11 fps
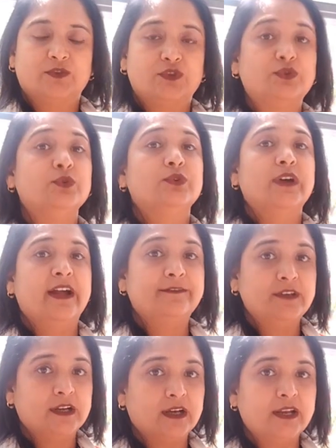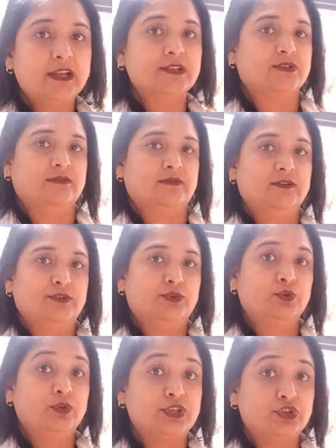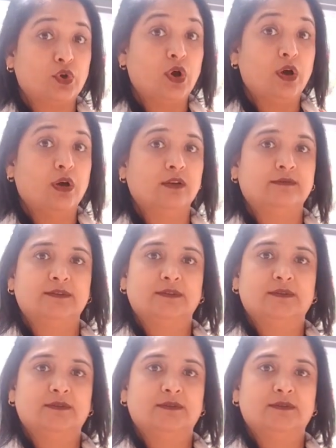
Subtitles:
So do you have the courage to dissolve